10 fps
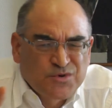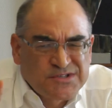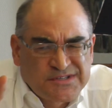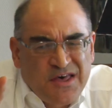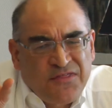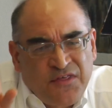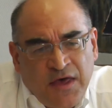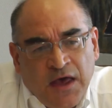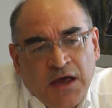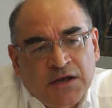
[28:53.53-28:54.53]
And it was
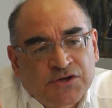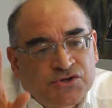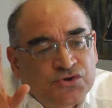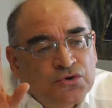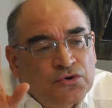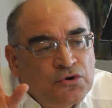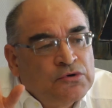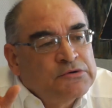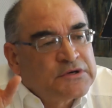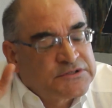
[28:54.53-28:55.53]
there
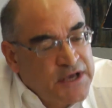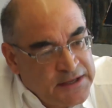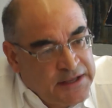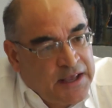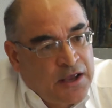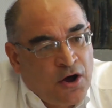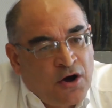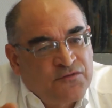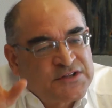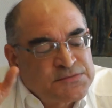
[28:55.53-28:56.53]
to take care
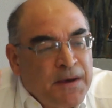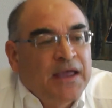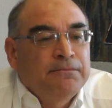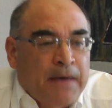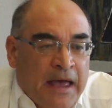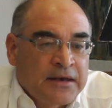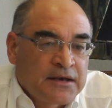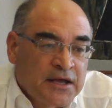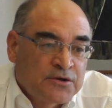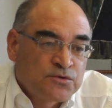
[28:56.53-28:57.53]
of, its main
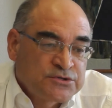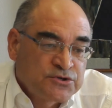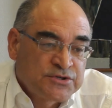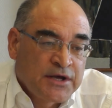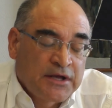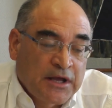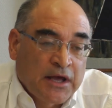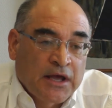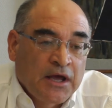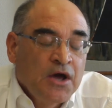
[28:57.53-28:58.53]
mandate was to take
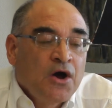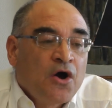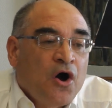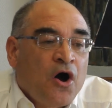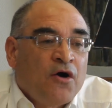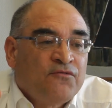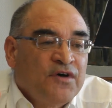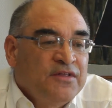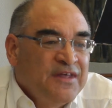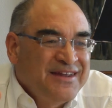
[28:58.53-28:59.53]
care
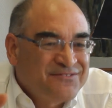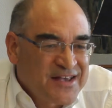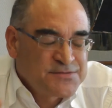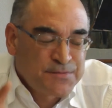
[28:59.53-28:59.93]
of the